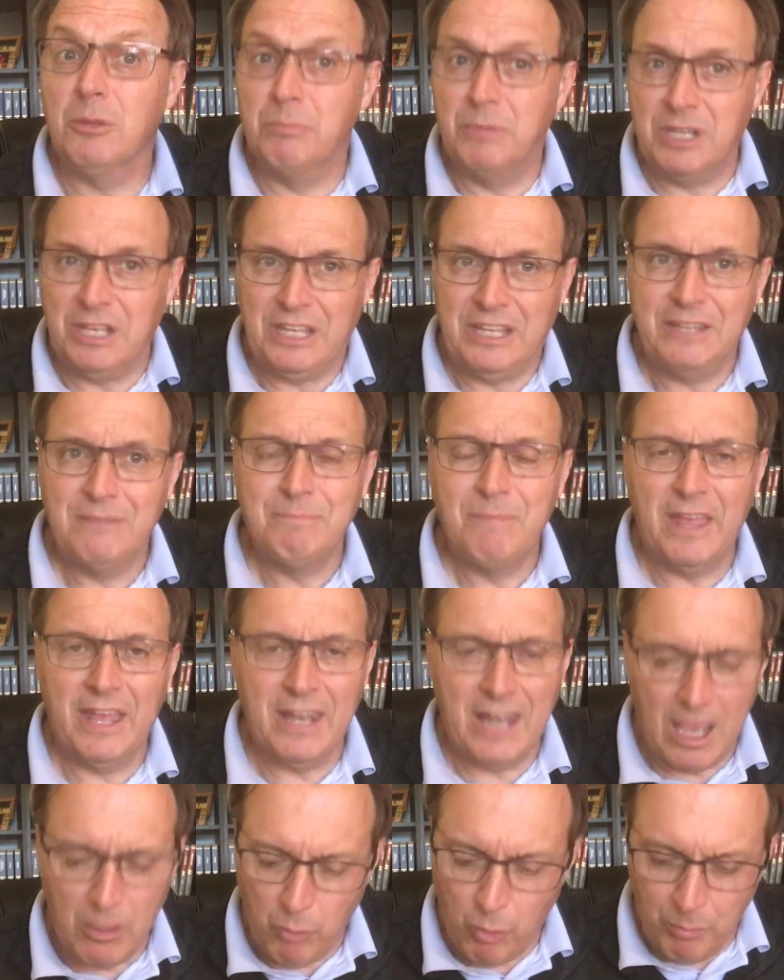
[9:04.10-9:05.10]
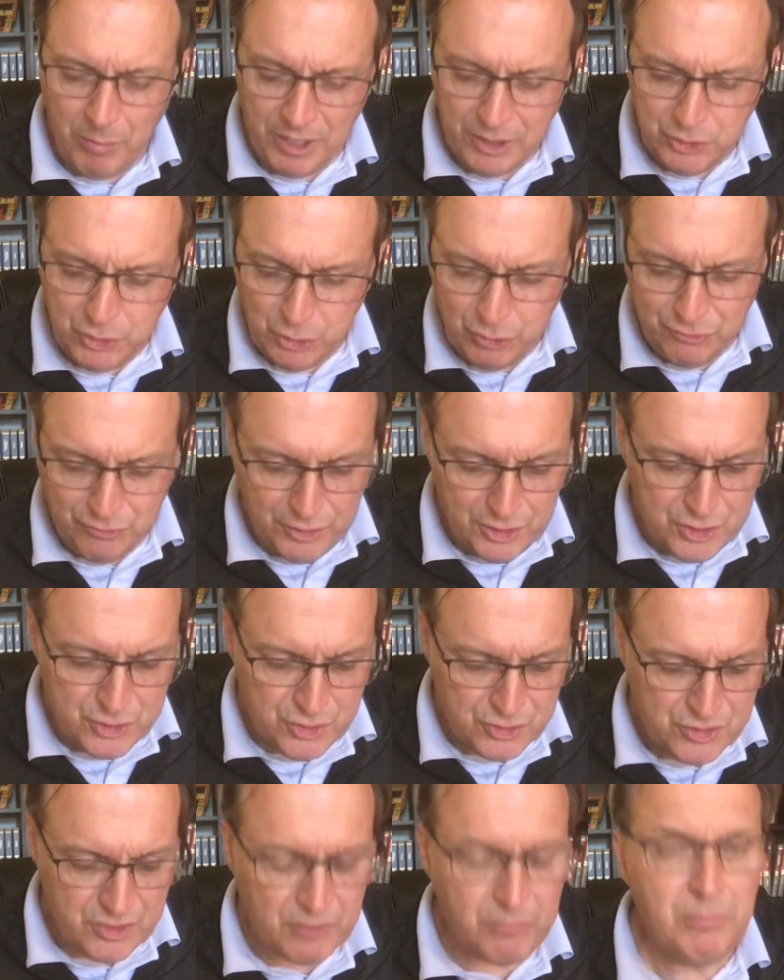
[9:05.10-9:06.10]
me, and I will make you
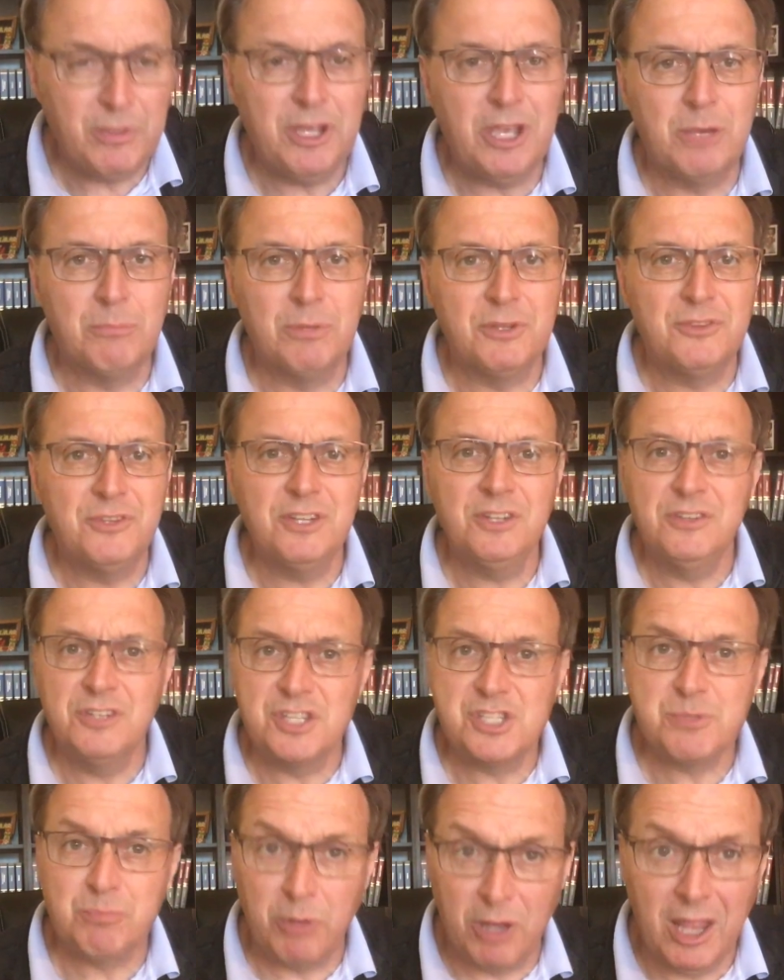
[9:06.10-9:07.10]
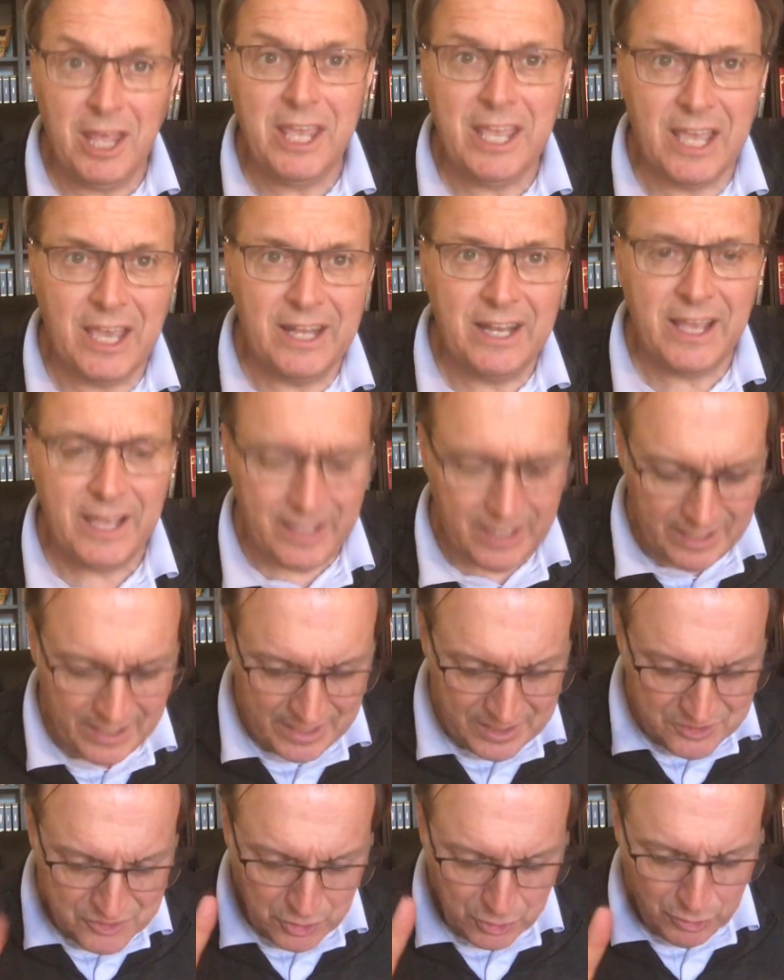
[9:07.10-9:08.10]
fishers of men. But then this plan had
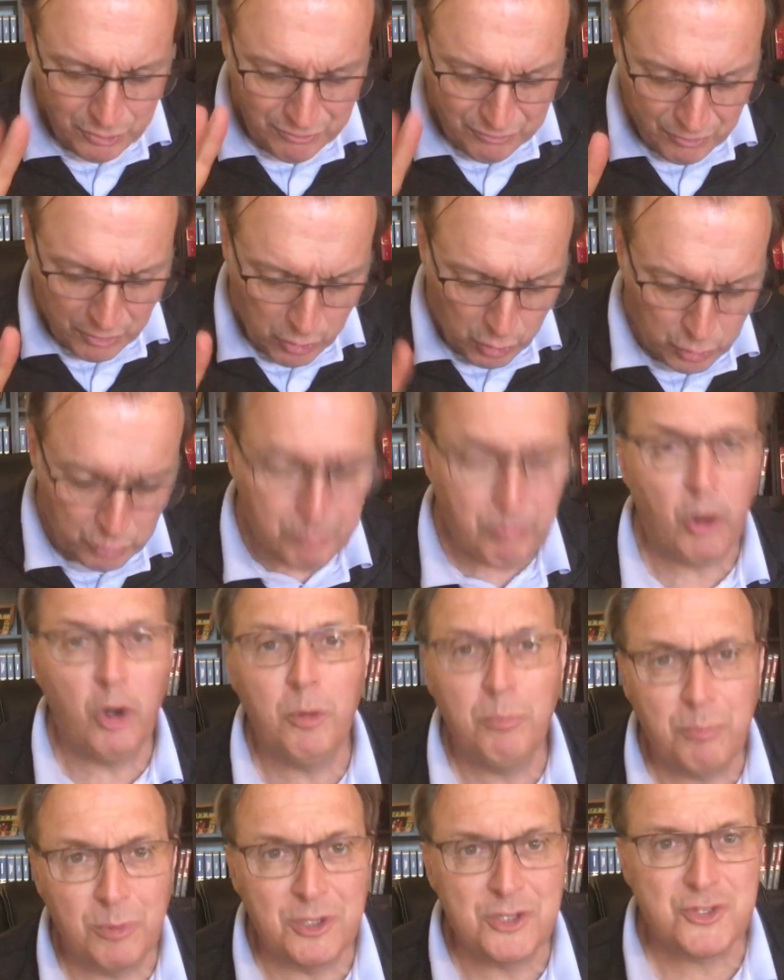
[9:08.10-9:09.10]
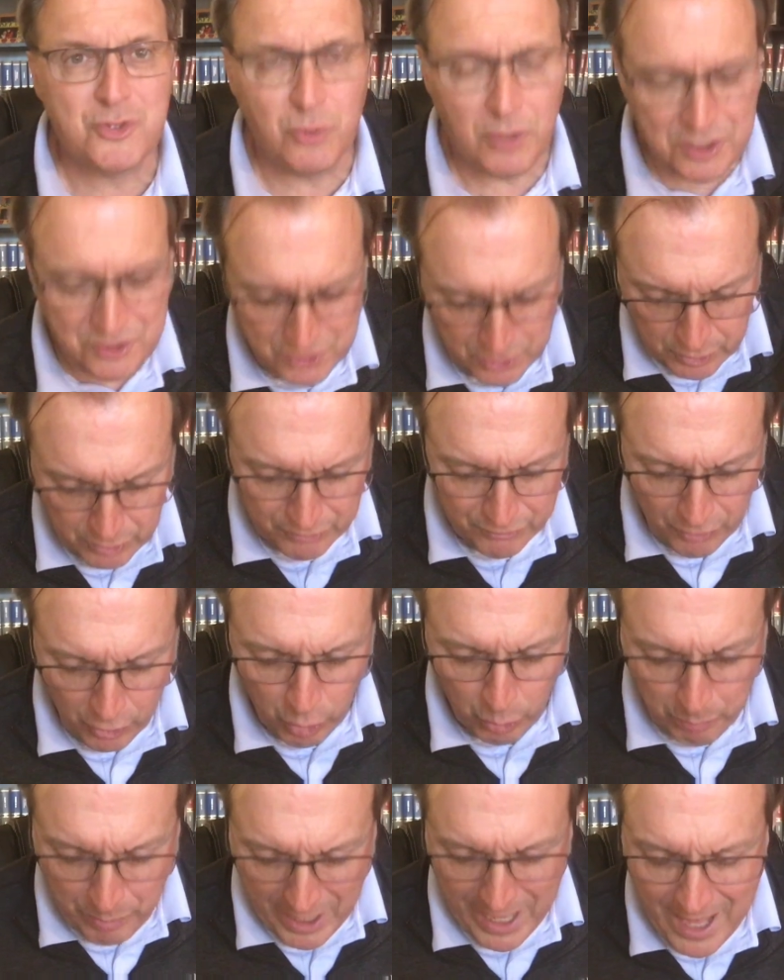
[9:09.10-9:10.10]
a twofold purpose or a
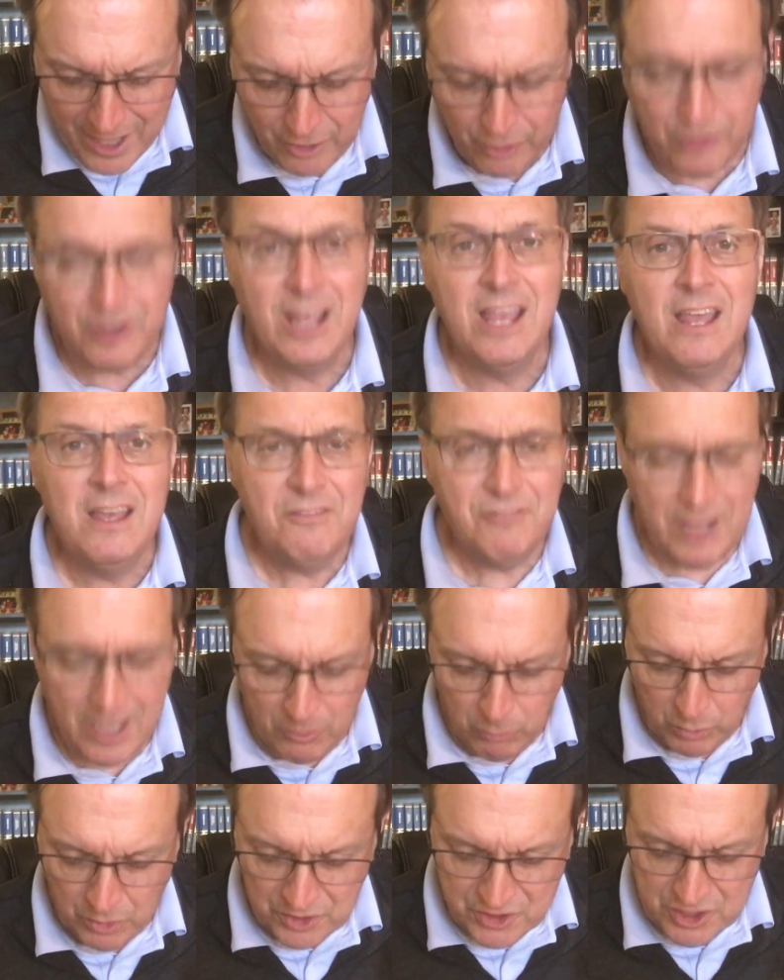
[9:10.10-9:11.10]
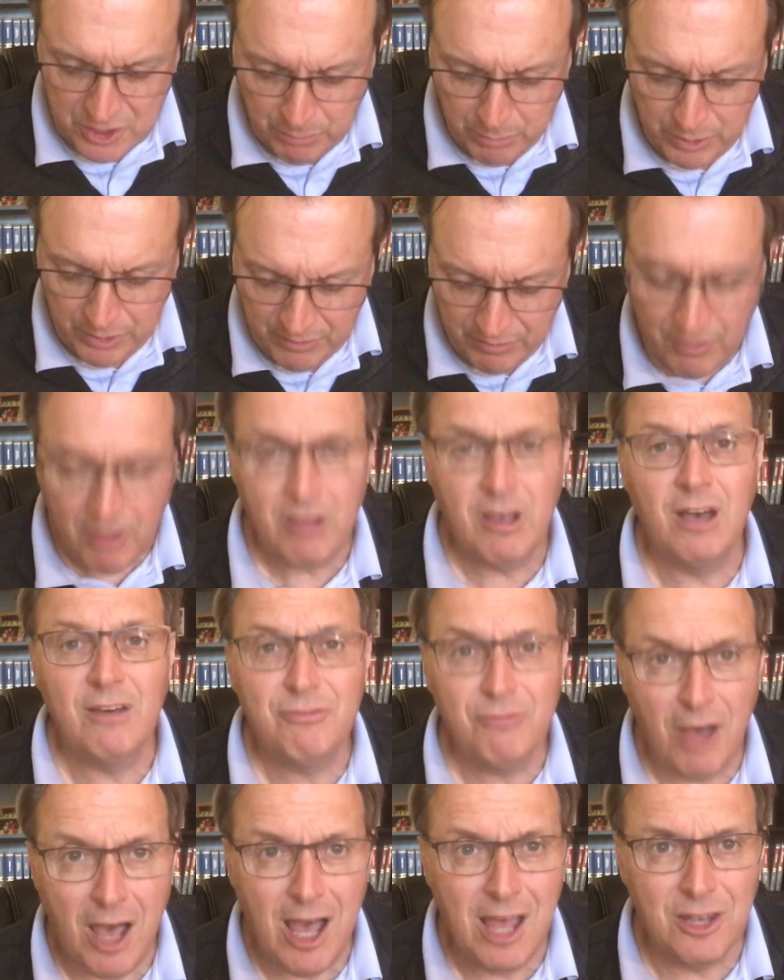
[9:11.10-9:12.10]
twofold pattern that was to be uh,
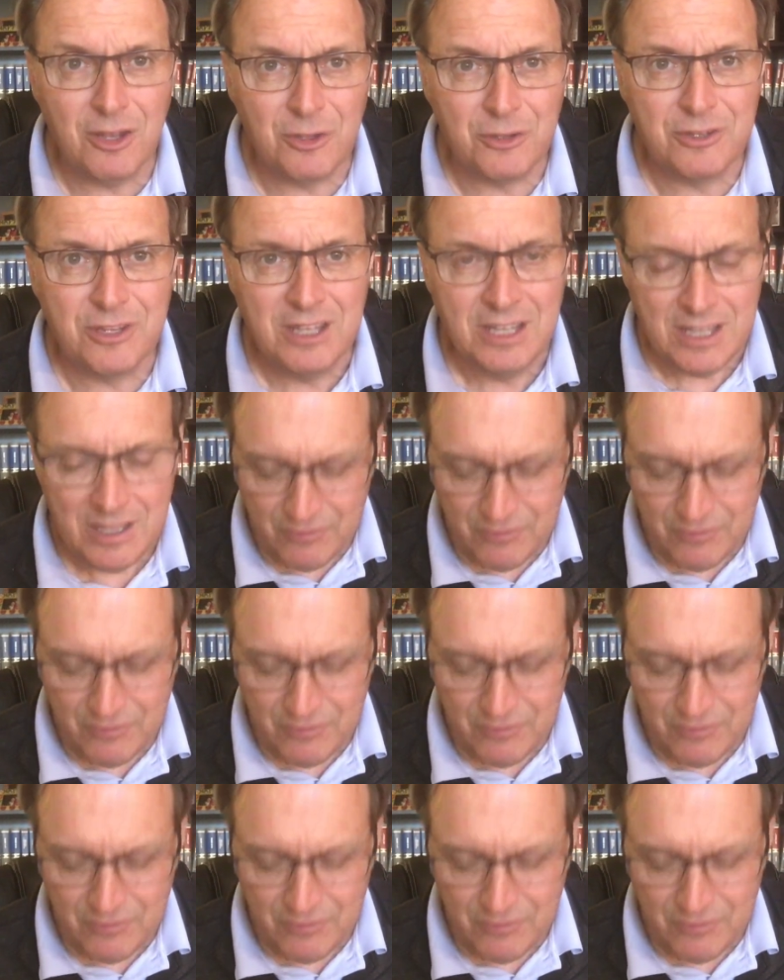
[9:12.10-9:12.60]
followed.